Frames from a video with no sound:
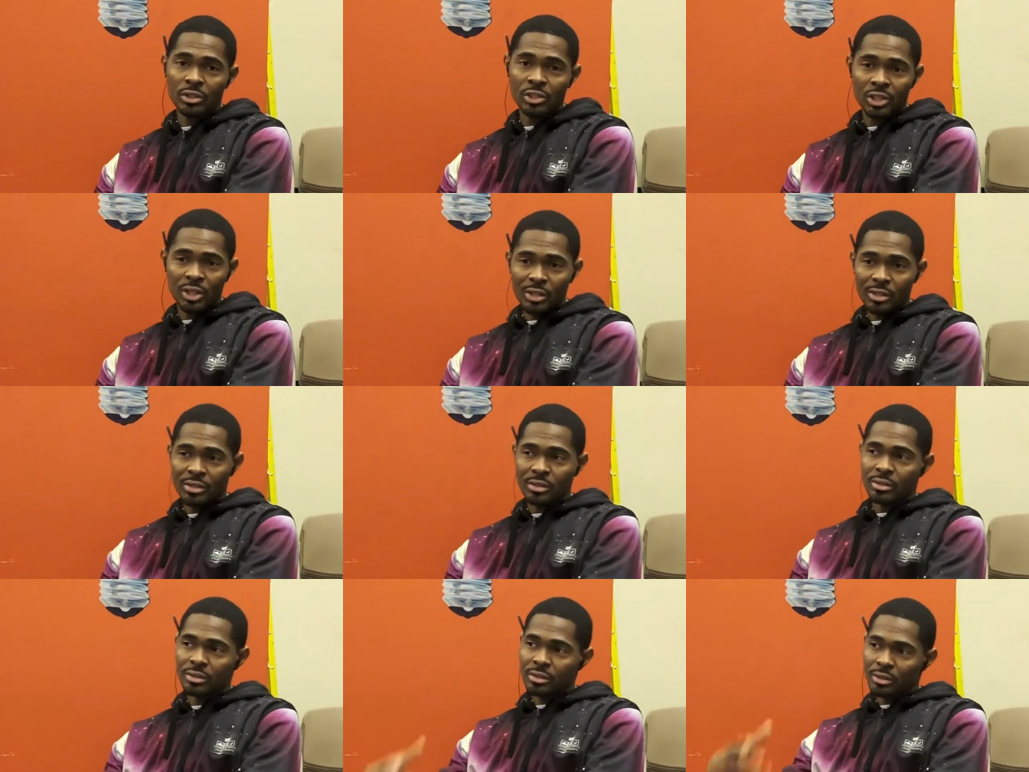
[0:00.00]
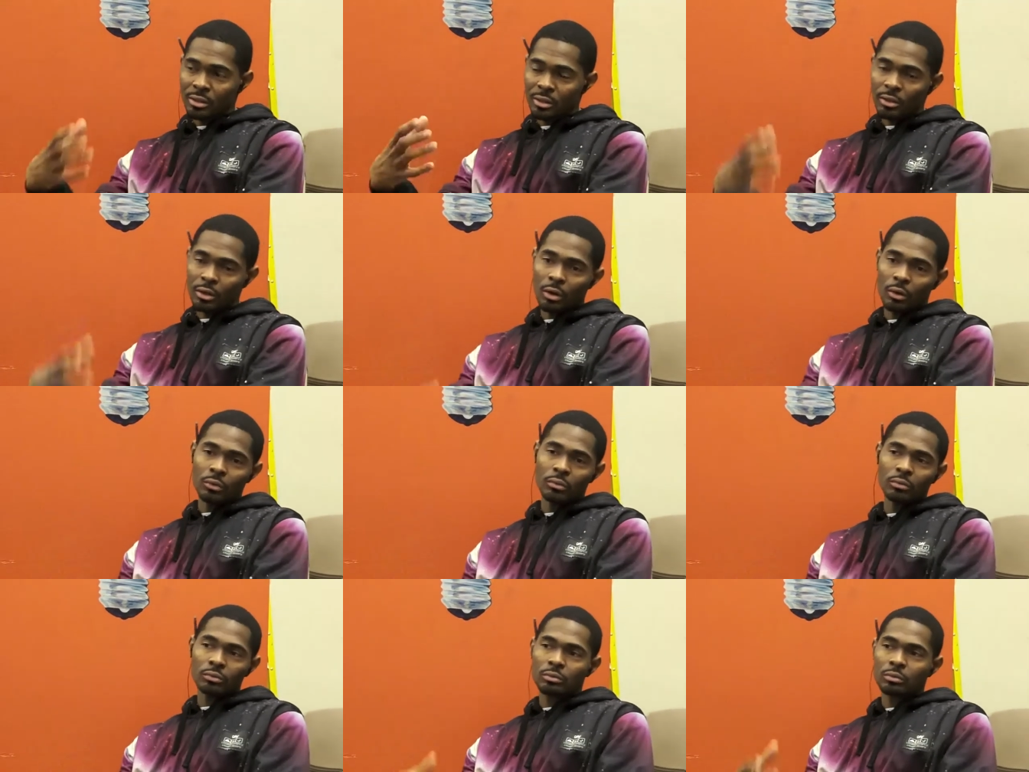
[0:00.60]
just, you
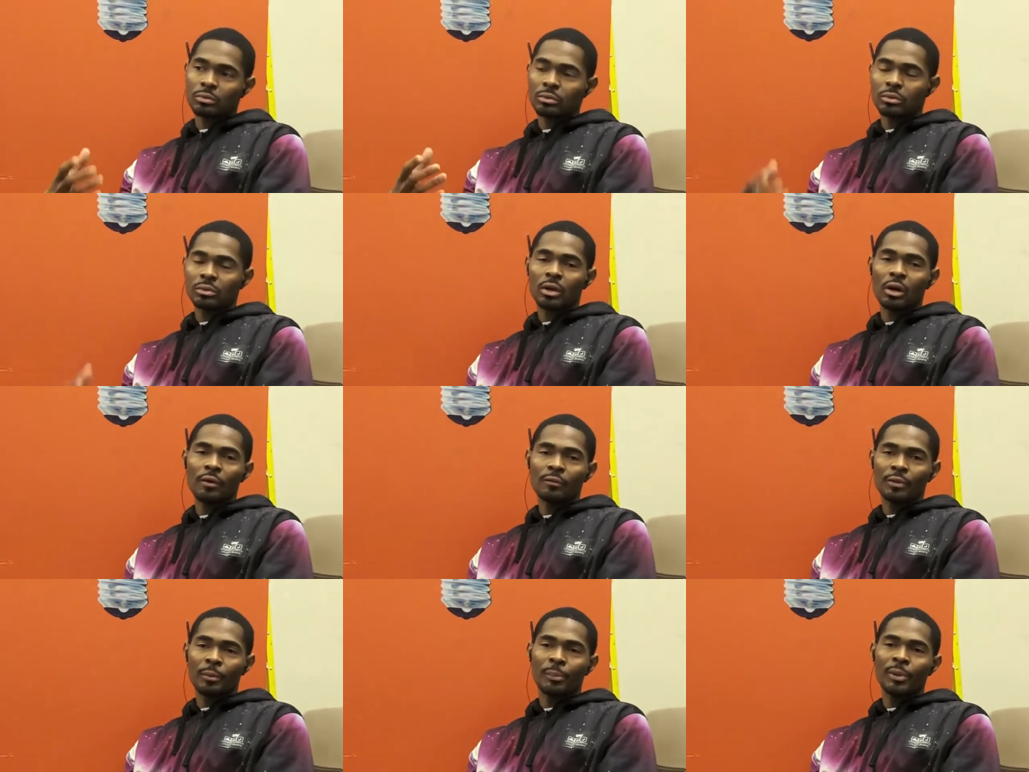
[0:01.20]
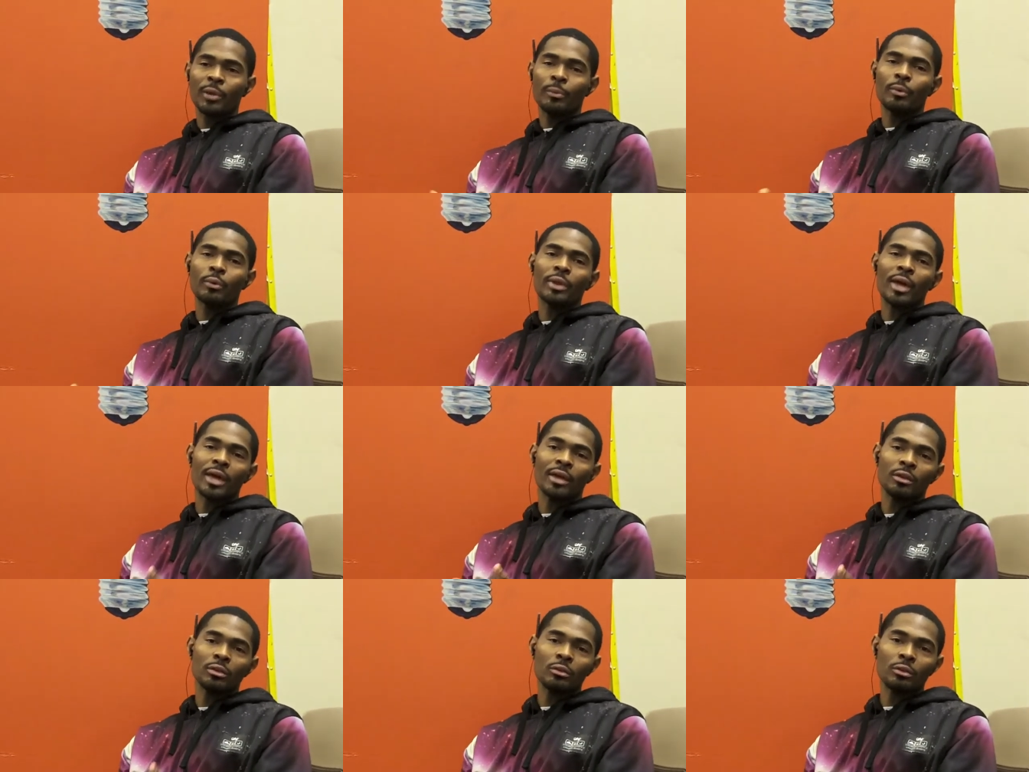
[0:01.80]
know, of the people
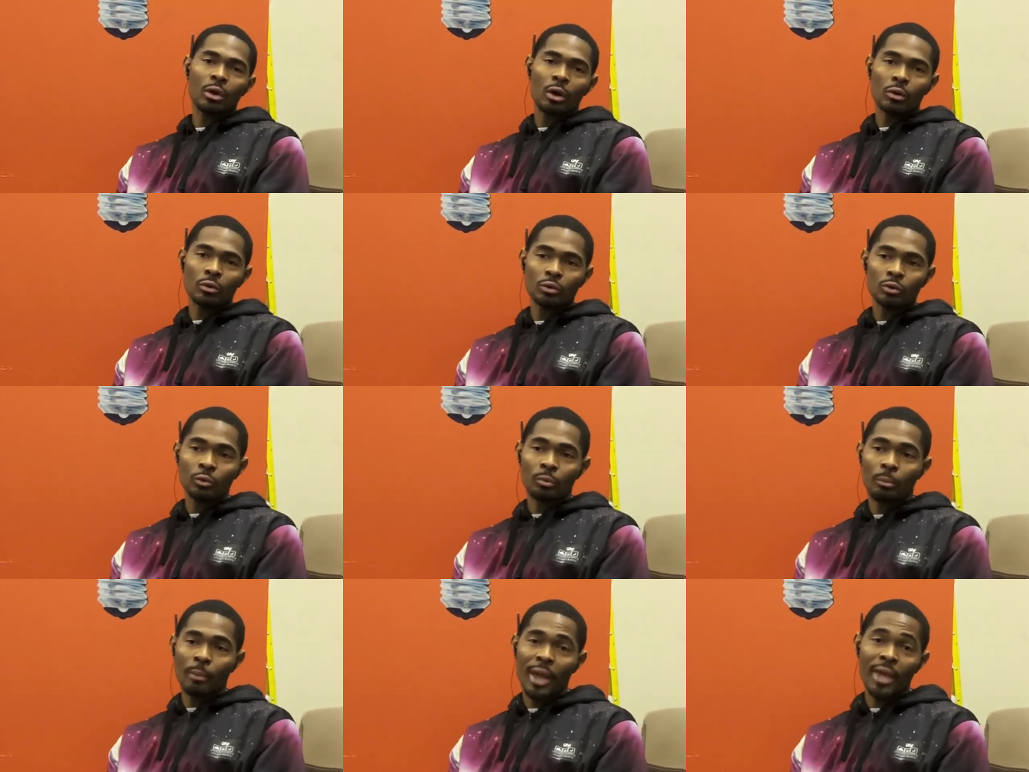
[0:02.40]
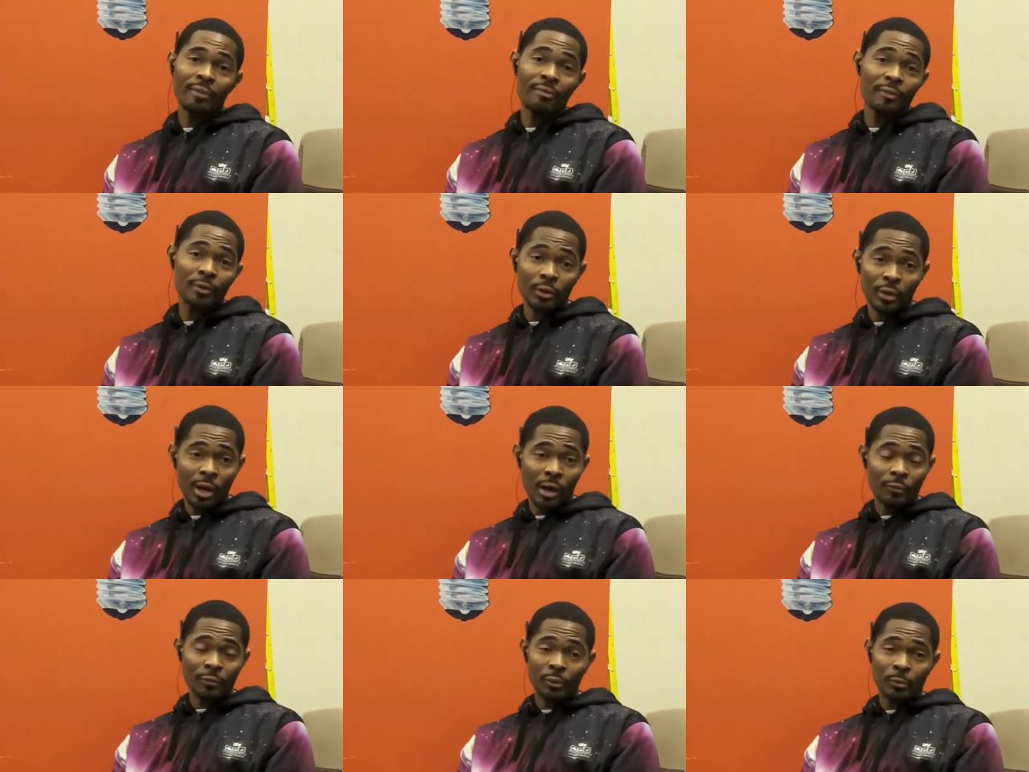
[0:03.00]
that, you know, you may
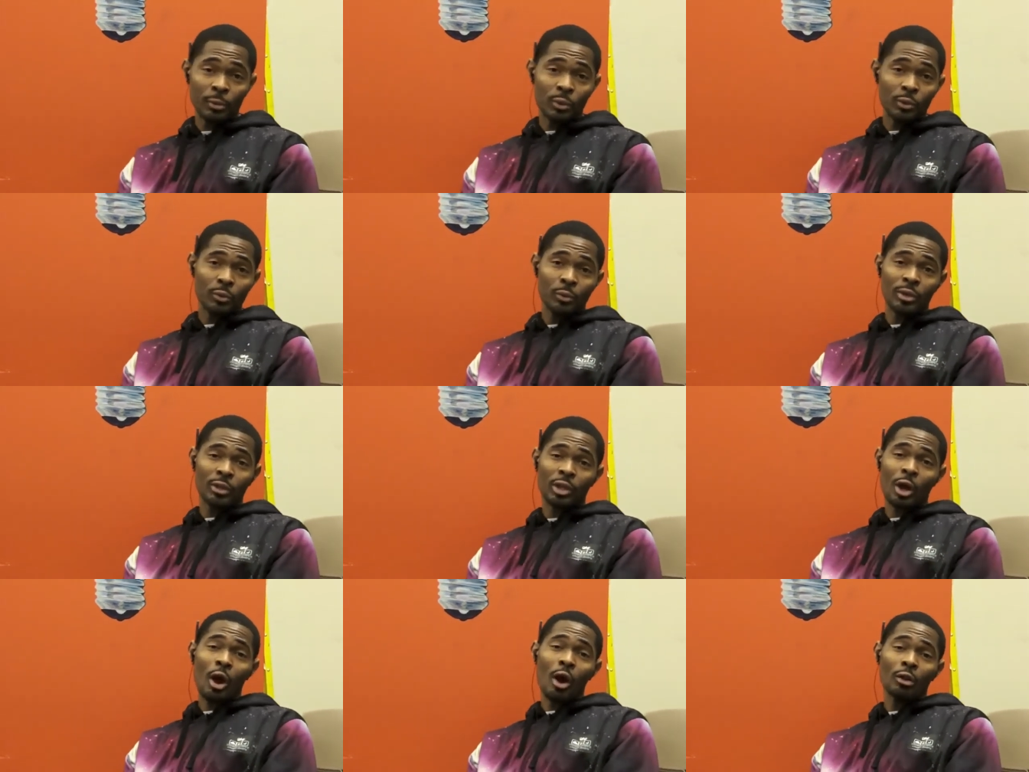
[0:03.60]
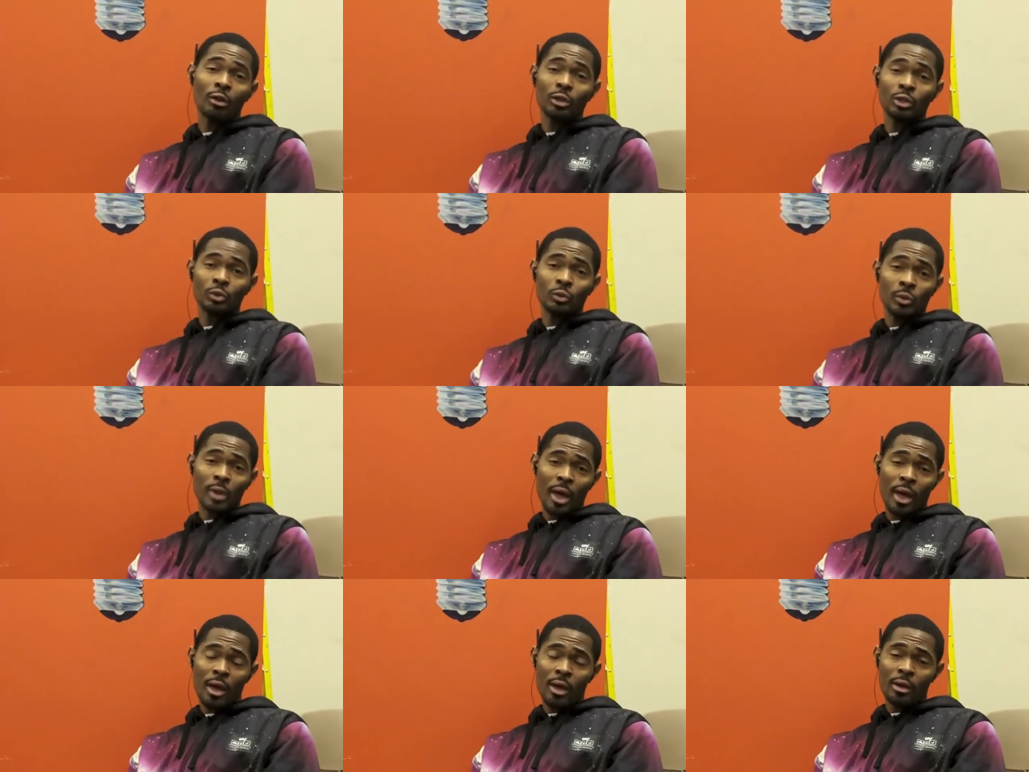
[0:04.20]
feel comfortable with calling
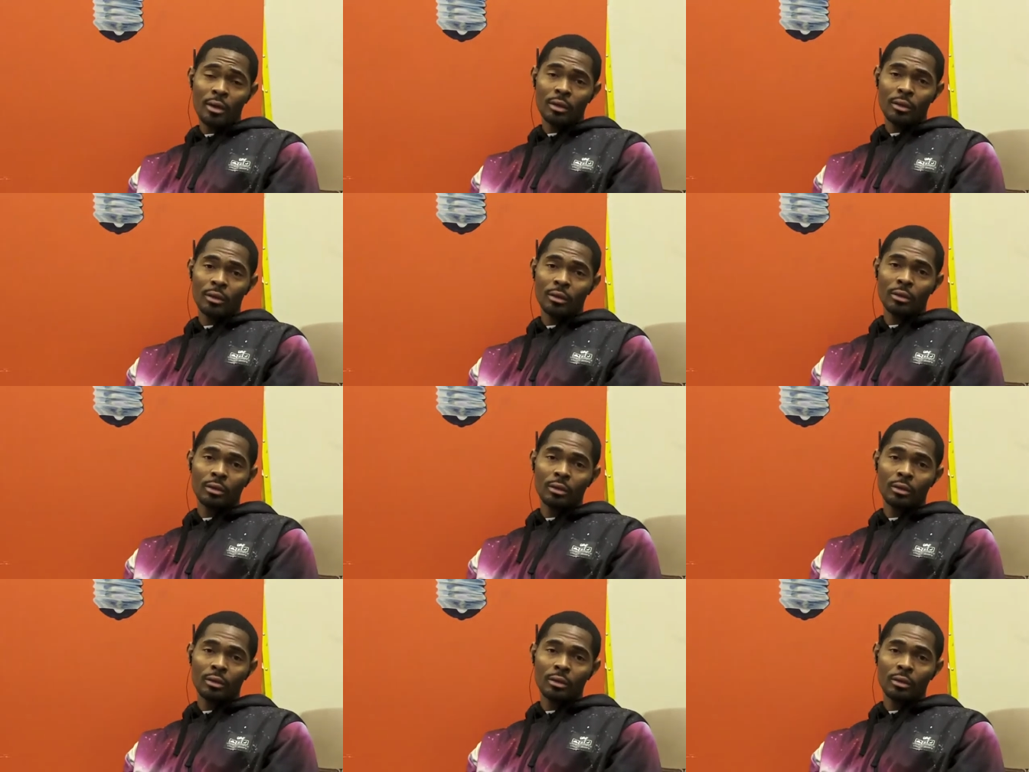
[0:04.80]
you that.